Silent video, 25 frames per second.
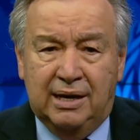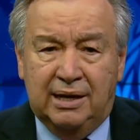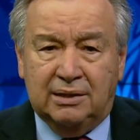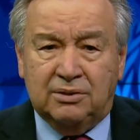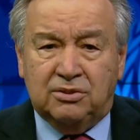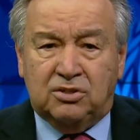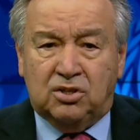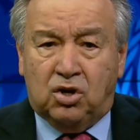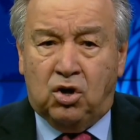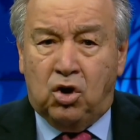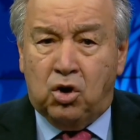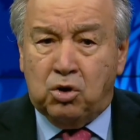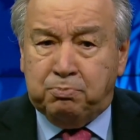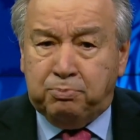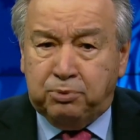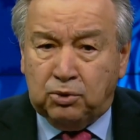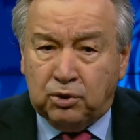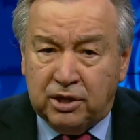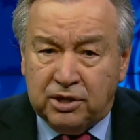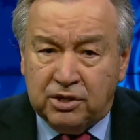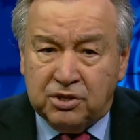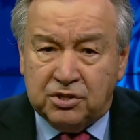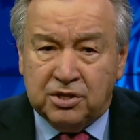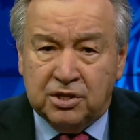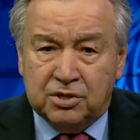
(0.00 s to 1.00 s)
and
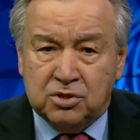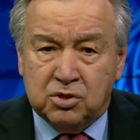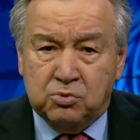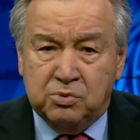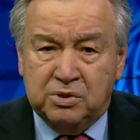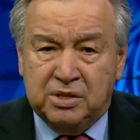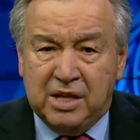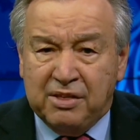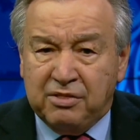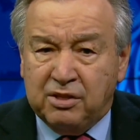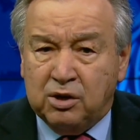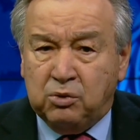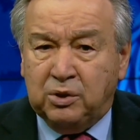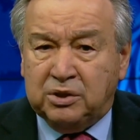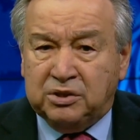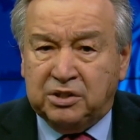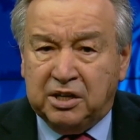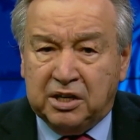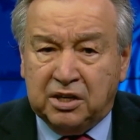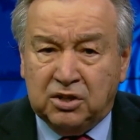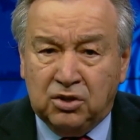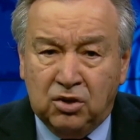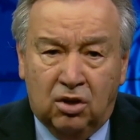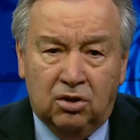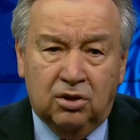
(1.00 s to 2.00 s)
corporations with adequate
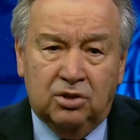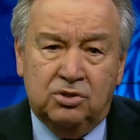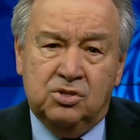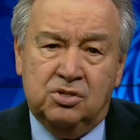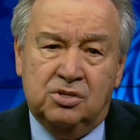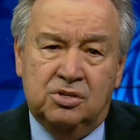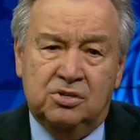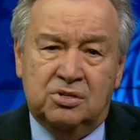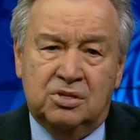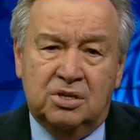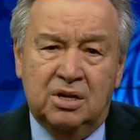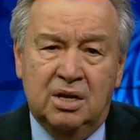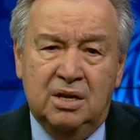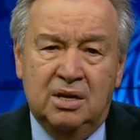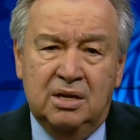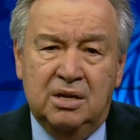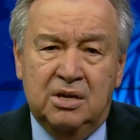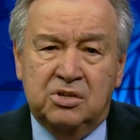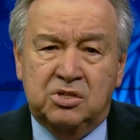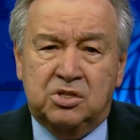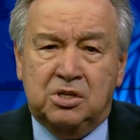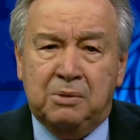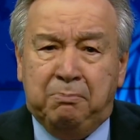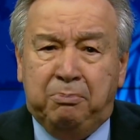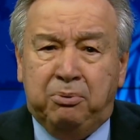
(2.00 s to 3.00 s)
technologies
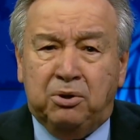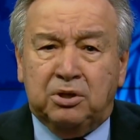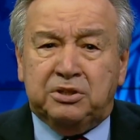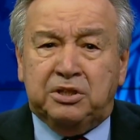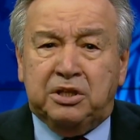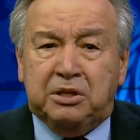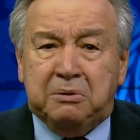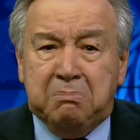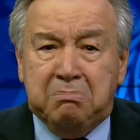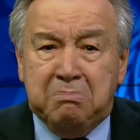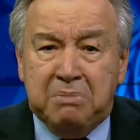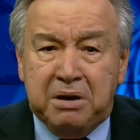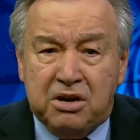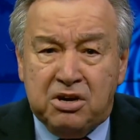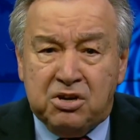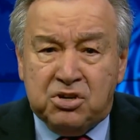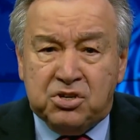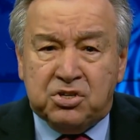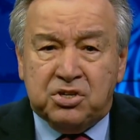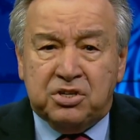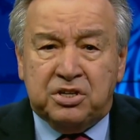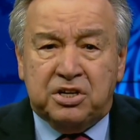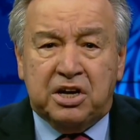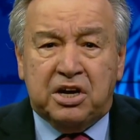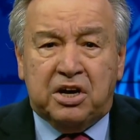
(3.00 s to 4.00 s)
supporting
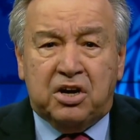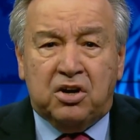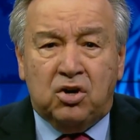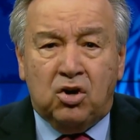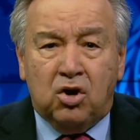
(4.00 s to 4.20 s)
major